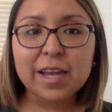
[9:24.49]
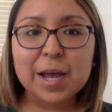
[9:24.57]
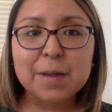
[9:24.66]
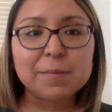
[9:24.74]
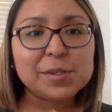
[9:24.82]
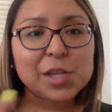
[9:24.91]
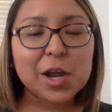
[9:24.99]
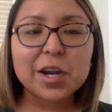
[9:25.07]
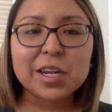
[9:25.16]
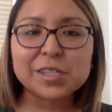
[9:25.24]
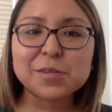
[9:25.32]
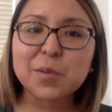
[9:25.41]
I'm
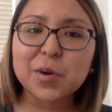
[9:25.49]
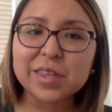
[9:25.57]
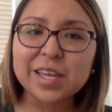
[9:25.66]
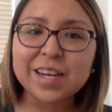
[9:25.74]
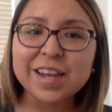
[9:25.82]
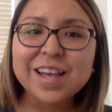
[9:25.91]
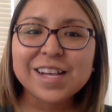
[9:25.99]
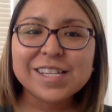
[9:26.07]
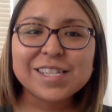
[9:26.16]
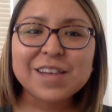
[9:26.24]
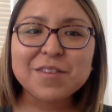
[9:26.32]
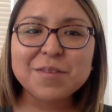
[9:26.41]
sorry it's more than
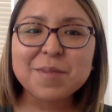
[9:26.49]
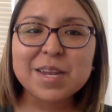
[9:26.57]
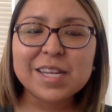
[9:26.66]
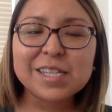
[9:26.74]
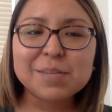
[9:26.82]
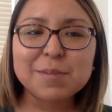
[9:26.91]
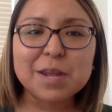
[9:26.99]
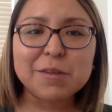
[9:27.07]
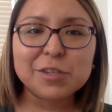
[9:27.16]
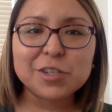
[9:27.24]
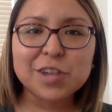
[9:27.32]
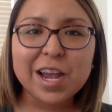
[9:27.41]
7 minutes, but I
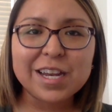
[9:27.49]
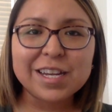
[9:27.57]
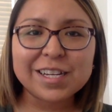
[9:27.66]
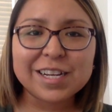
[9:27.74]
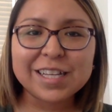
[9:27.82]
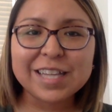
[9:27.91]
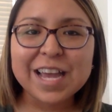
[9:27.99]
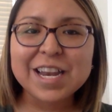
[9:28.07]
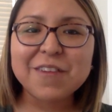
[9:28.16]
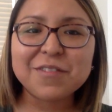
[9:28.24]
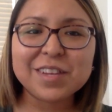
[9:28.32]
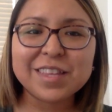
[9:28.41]
was trying to collide
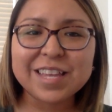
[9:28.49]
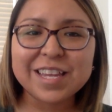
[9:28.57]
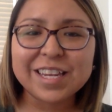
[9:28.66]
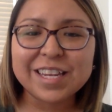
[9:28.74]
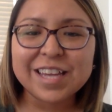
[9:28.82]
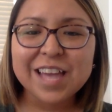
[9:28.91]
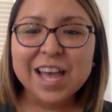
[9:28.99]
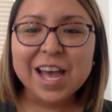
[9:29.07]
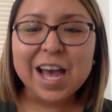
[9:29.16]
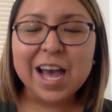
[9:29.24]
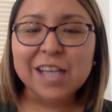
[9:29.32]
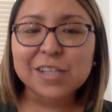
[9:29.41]
everything
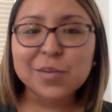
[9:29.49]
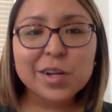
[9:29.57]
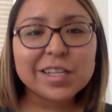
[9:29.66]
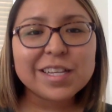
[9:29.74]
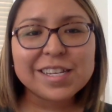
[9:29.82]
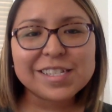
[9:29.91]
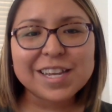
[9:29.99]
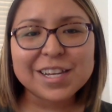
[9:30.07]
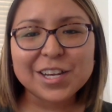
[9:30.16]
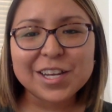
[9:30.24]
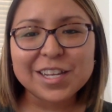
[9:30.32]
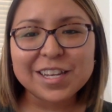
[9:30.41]
as quickly as I
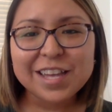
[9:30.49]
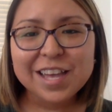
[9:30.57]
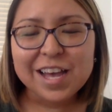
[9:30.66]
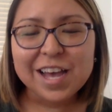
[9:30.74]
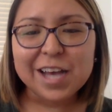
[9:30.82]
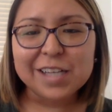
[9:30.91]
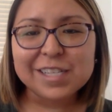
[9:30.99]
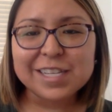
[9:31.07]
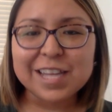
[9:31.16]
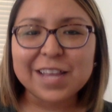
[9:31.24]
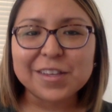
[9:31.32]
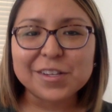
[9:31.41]
could
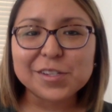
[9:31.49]
together.